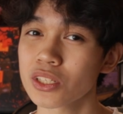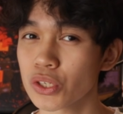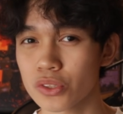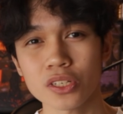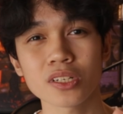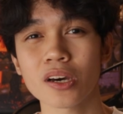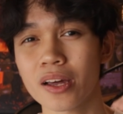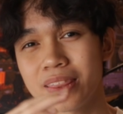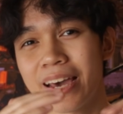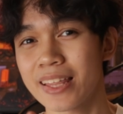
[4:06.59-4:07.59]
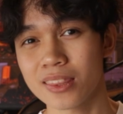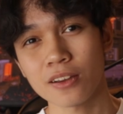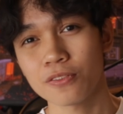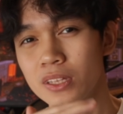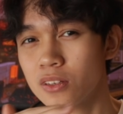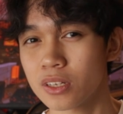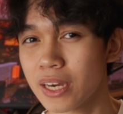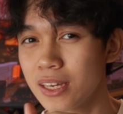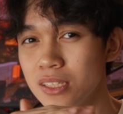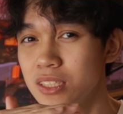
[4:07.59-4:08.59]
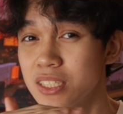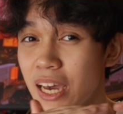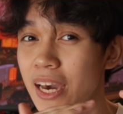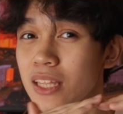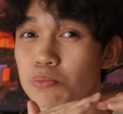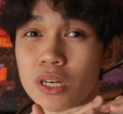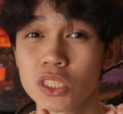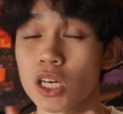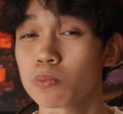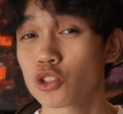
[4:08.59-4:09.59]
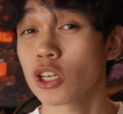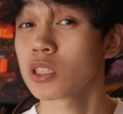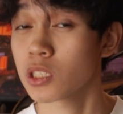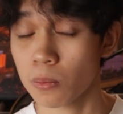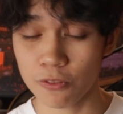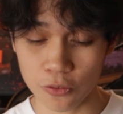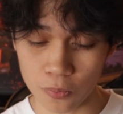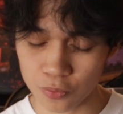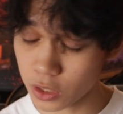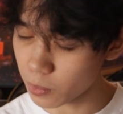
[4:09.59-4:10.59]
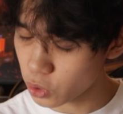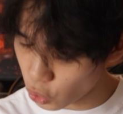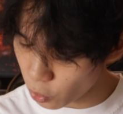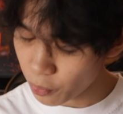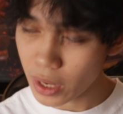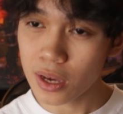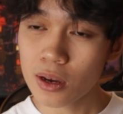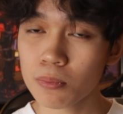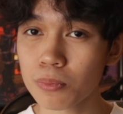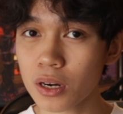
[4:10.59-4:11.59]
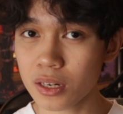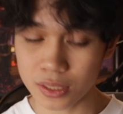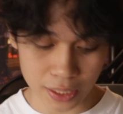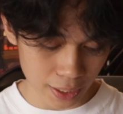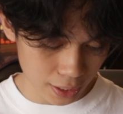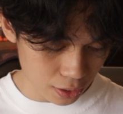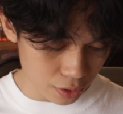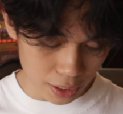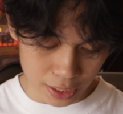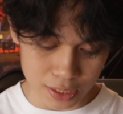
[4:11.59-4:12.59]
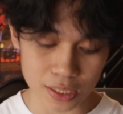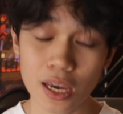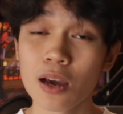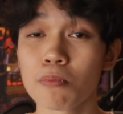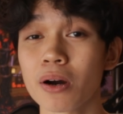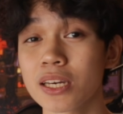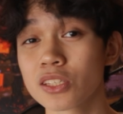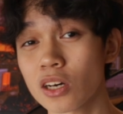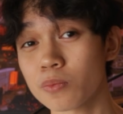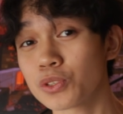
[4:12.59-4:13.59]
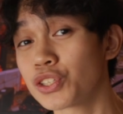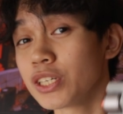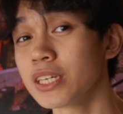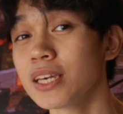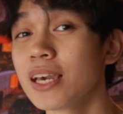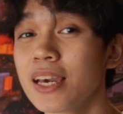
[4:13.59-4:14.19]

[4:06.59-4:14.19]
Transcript: So they're not that different. They're kind of tied, my top 3 and top 2. But yeah, here is my top 3.